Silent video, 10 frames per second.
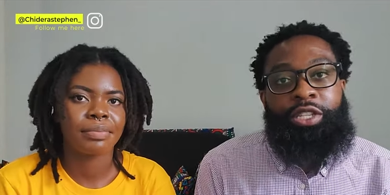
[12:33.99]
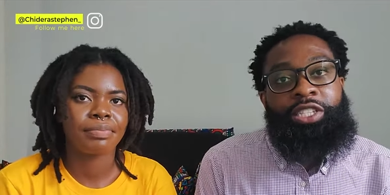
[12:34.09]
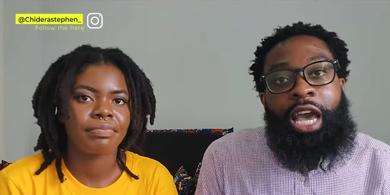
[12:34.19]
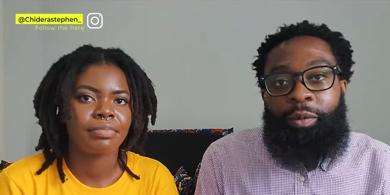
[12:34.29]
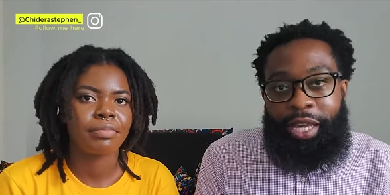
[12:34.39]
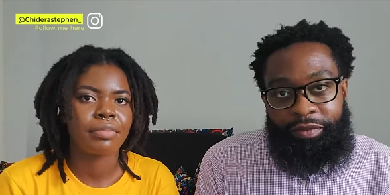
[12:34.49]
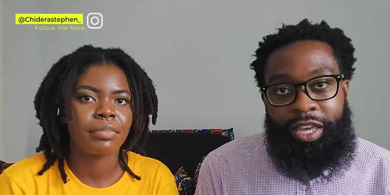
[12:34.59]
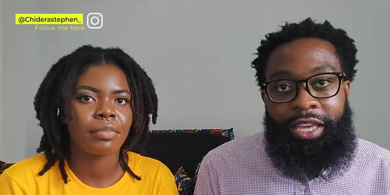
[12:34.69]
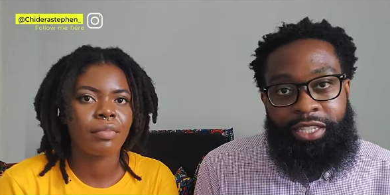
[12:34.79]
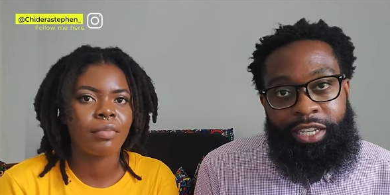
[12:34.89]
Speaker 1: of the time, we have the
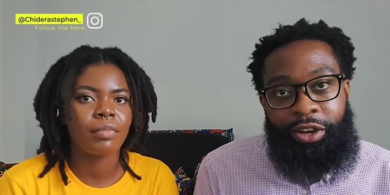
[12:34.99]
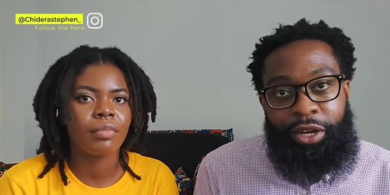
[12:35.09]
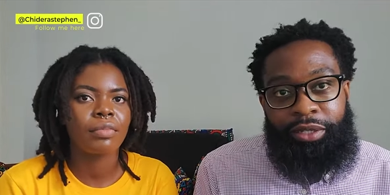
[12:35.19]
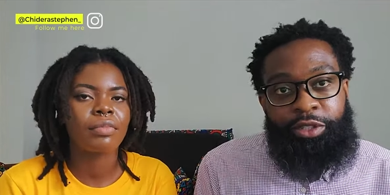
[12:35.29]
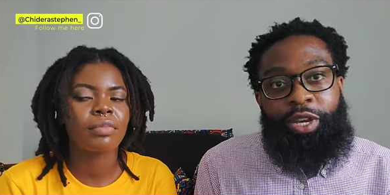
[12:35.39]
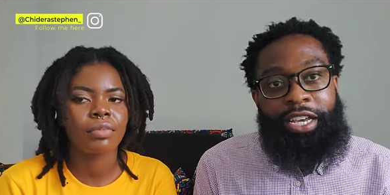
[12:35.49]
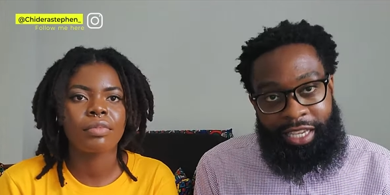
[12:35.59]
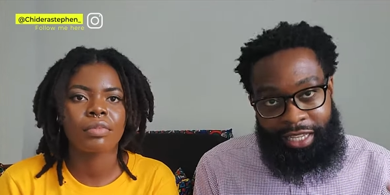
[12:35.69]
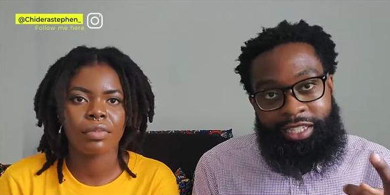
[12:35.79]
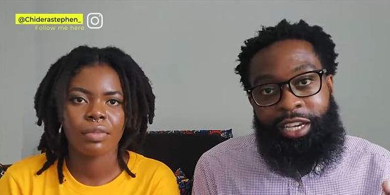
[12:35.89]
A C on. You guys
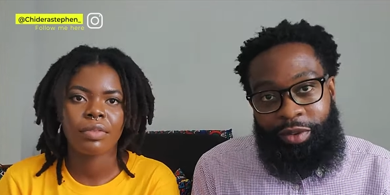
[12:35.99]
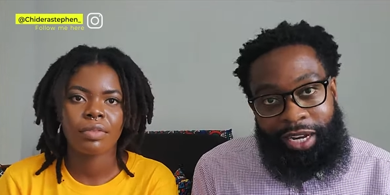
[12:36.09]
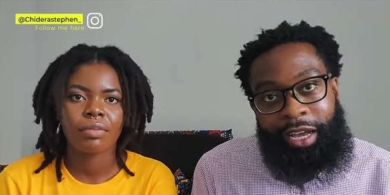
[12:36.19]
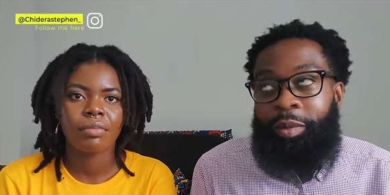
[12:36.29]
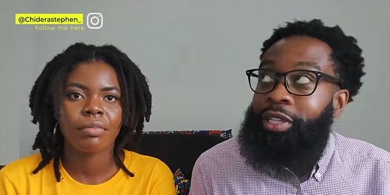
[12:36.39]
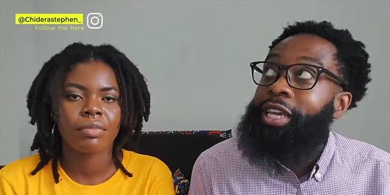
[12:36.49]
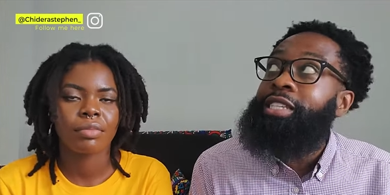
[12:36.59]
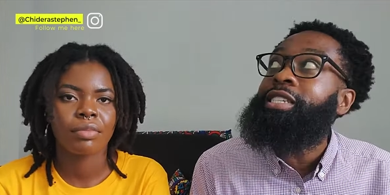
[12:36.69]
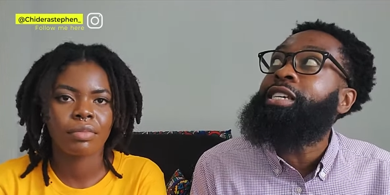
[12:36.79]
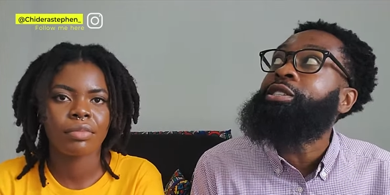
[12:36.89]
can't see it right now, but the
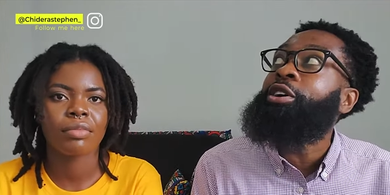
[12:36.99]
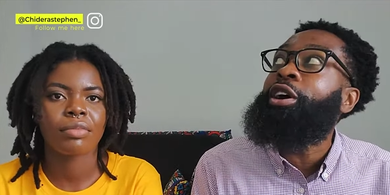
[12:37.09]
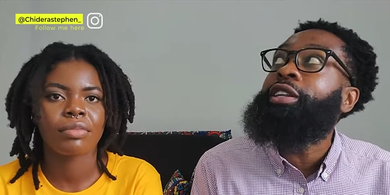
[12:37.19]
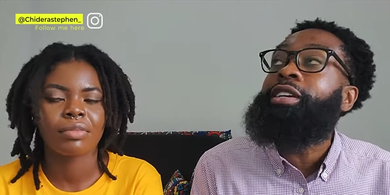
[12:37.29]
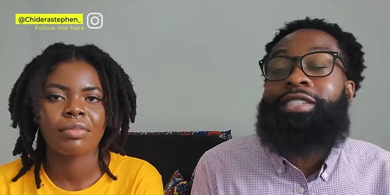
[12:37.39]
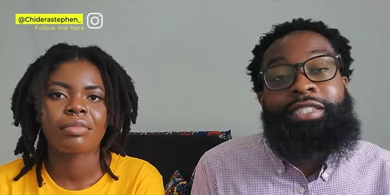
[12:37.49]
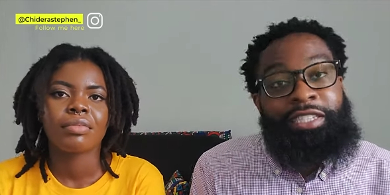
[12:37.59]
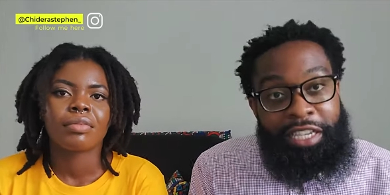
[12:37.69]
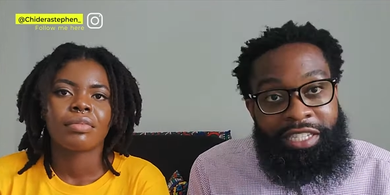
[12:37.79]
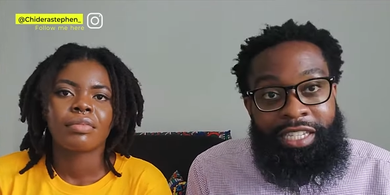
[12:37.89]
A C is on
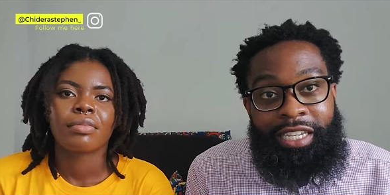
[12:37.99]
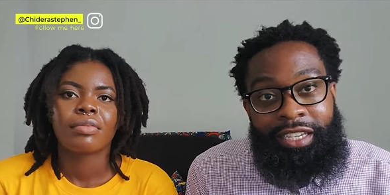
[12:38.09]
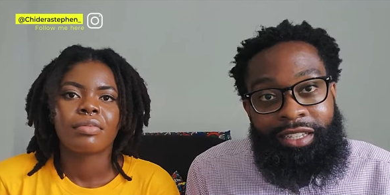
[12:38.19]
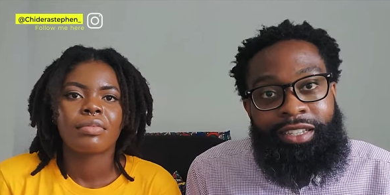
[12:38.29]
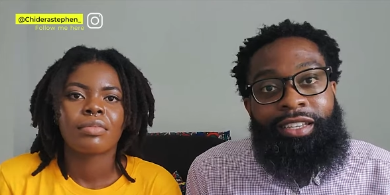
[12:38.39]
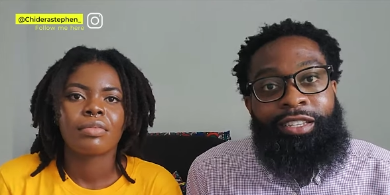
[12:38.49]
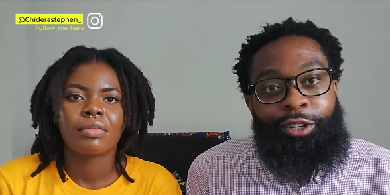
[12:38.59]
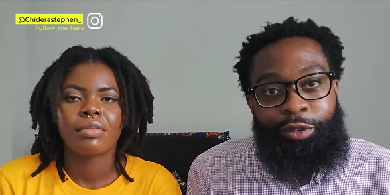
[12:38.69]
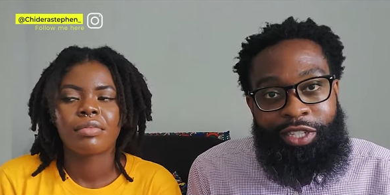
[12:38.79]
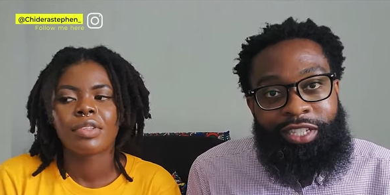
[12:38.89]
sixteen
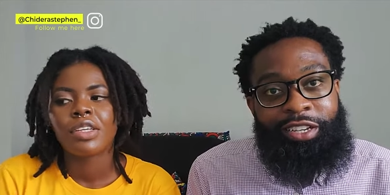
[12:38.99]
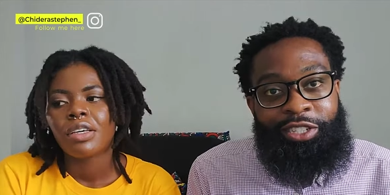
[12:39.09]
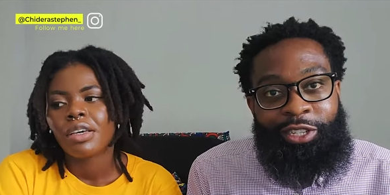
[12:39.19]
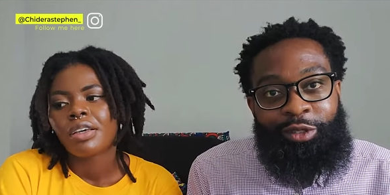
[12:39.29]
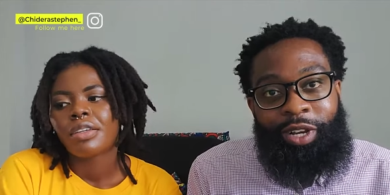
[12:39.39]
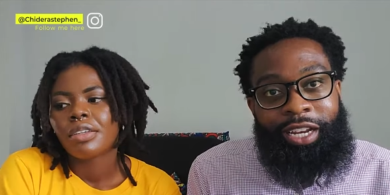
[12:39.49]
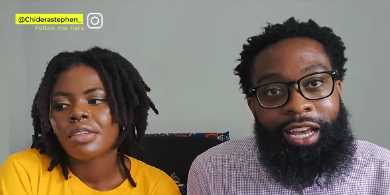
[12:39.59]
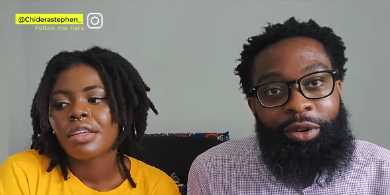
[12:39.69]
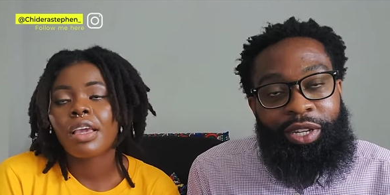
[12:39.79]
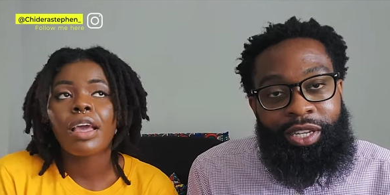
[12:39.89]
degrees Celsius right
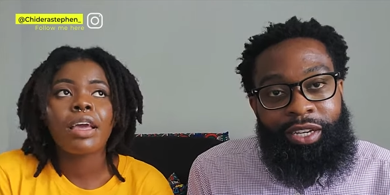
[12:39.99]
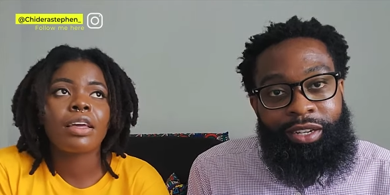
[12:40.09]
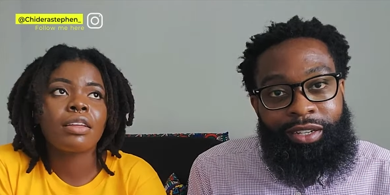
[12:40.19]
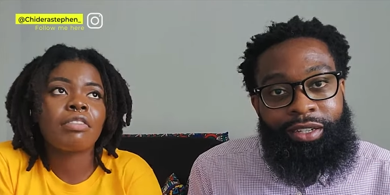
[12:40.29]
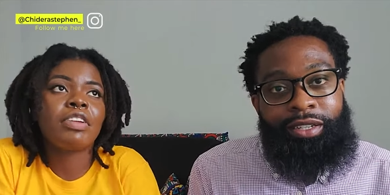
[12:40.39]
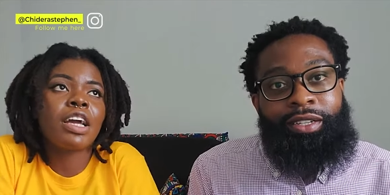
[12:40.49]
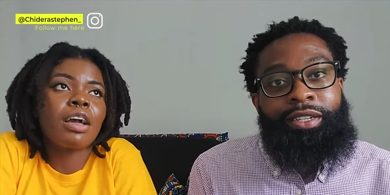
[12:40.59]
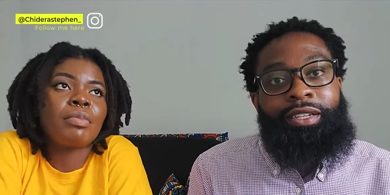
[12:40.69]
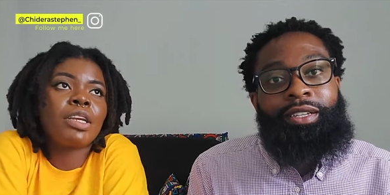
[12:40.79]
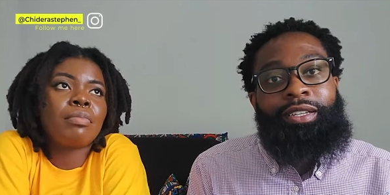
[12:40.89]
now
Speaker 2: in yeah, here. Yeah, I feel like
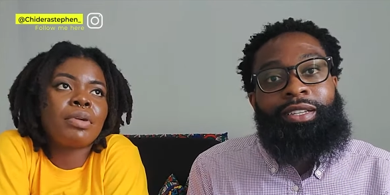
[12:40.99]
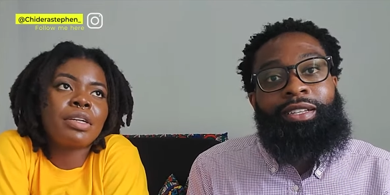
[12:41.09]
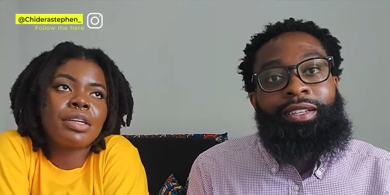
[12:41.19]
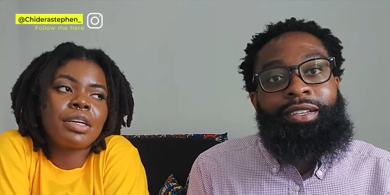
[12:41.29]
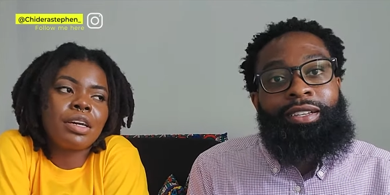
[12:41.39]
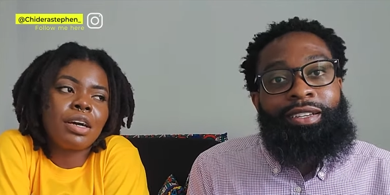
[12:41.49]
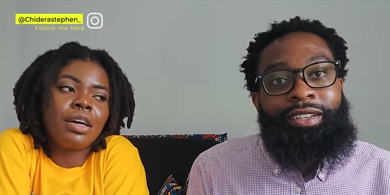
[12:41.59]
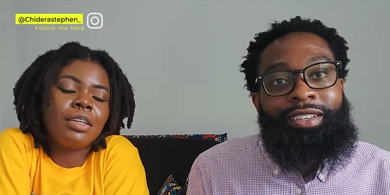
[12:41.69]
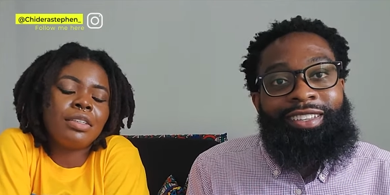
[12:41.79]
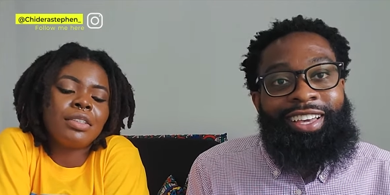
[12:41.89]
I'm in
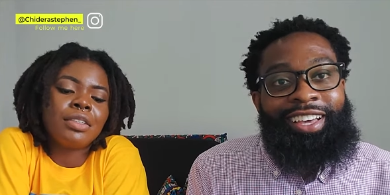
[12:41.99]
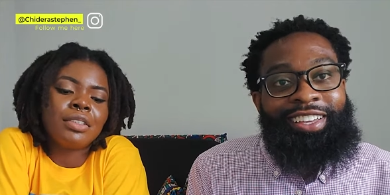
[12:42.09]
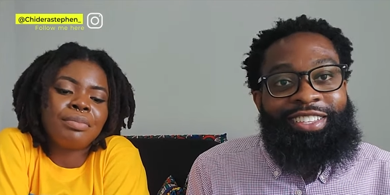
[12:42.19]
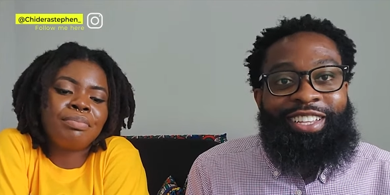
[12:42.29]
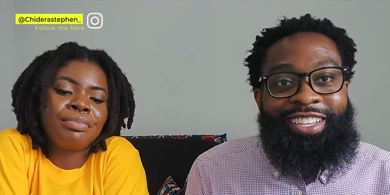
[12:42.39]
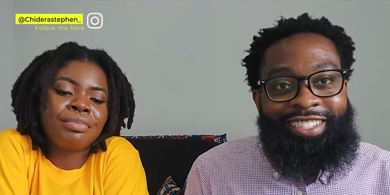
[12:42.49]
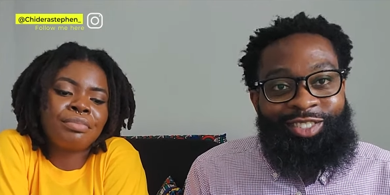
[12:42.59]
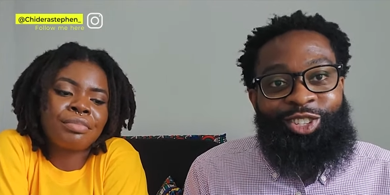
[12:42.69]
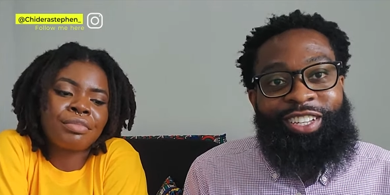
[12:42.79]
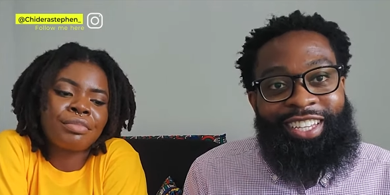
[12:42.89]
America.
Speaker 1: Yeah, it's nice and
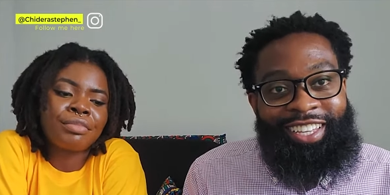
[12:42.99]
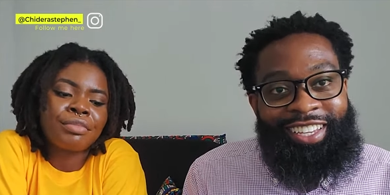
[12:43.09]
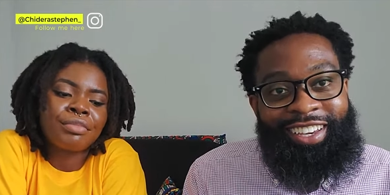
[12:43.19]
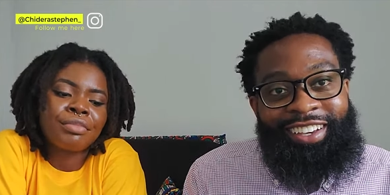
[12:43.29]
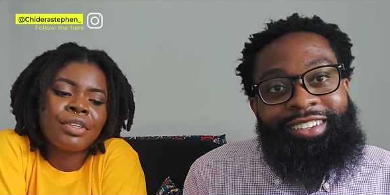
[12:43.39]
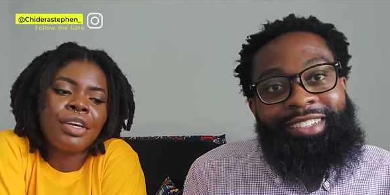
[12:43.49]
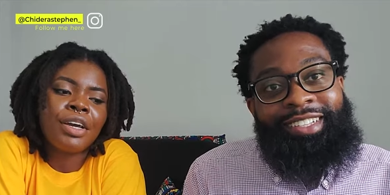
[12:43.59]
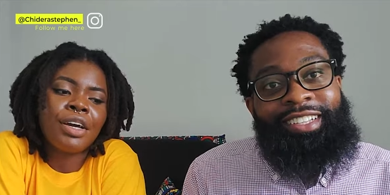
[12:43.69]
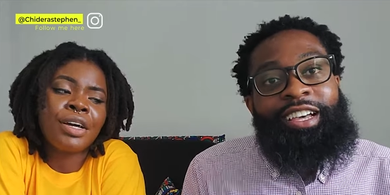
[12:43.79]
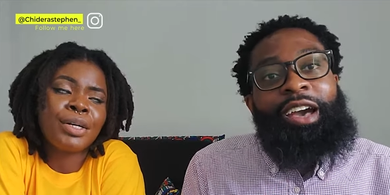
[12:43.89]
chilly in here.
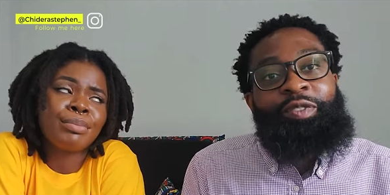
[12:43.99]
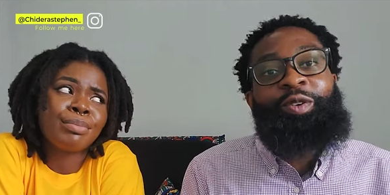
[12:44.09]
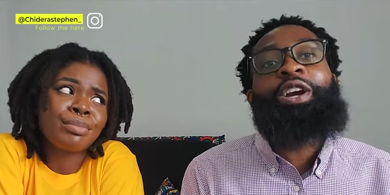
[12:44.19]
Speaker 2: Yeah.
Speaker 1: I feel